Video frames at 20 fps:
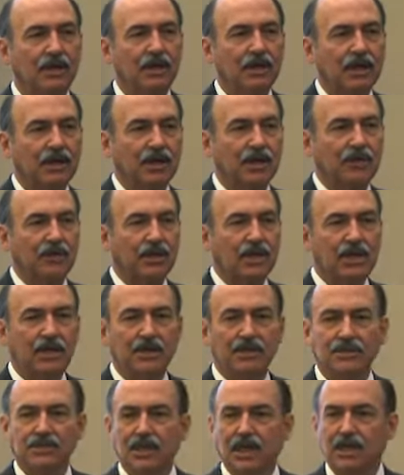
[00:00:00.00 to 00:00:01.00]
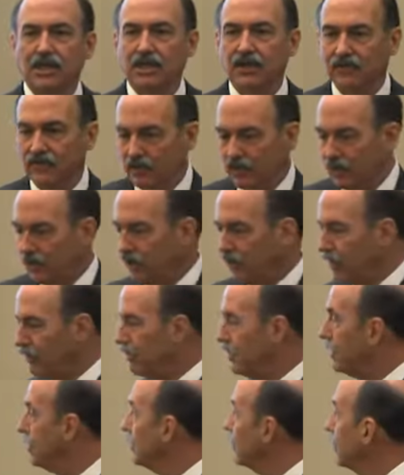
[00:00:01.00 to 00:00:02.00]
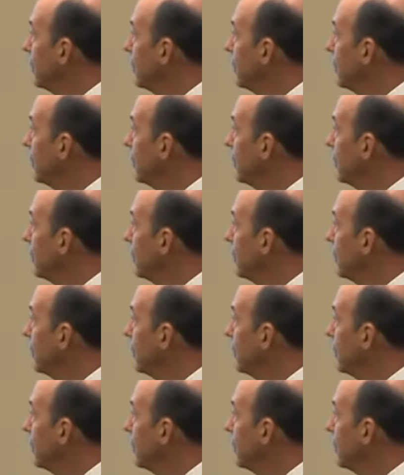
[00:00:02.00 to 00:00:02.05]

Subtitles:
Another key executive or another opinion